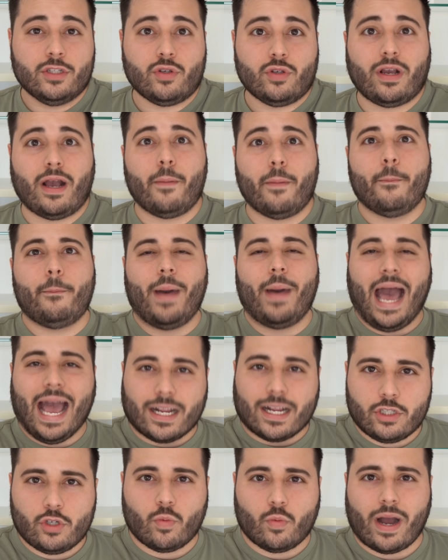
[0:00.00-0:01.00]
to come
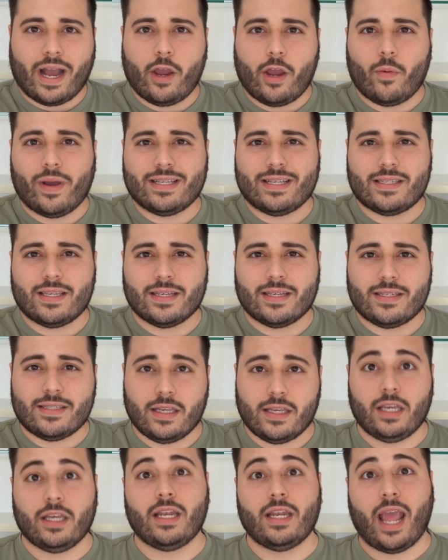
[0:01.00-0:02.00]
back to i O S
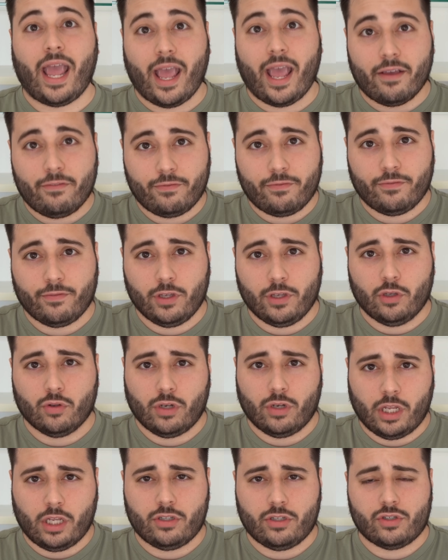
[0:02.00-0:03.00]
sixteen if you
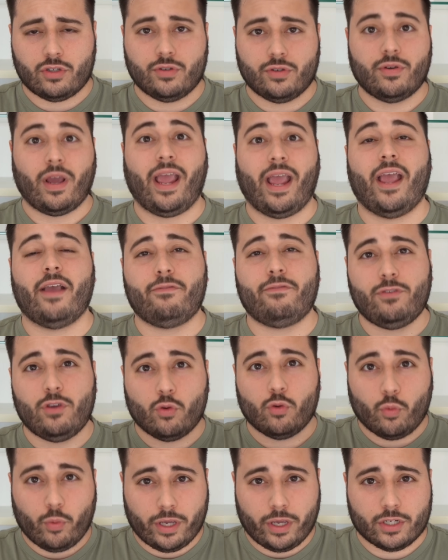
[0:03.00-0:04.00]
need to, if
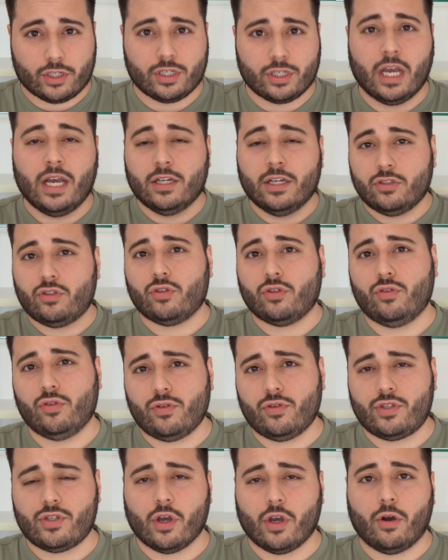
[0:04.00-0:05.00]
you wish to
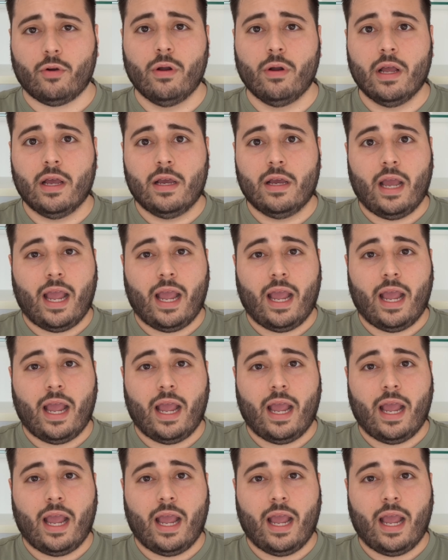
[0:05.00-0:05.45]
do so.